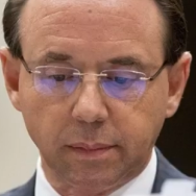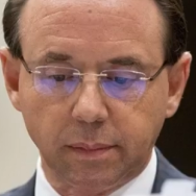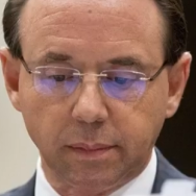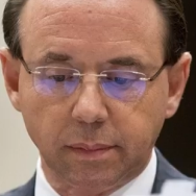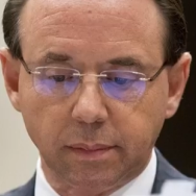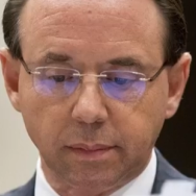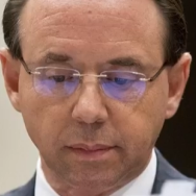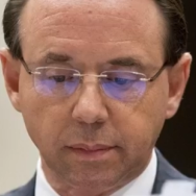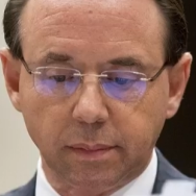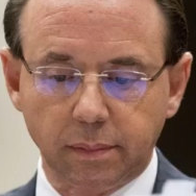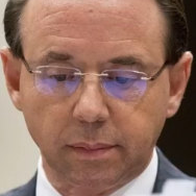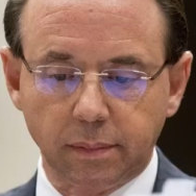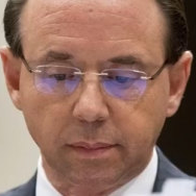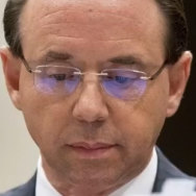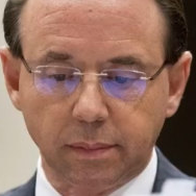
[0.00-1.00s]

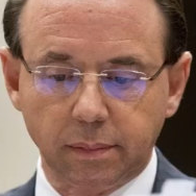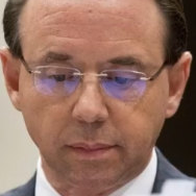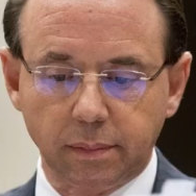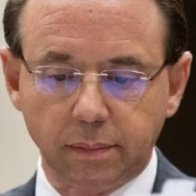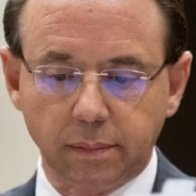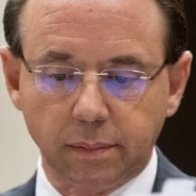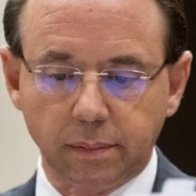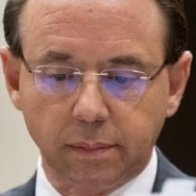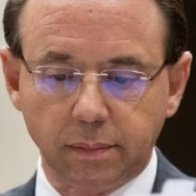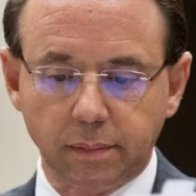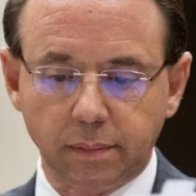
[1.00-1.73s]
No one is speaking in this clip.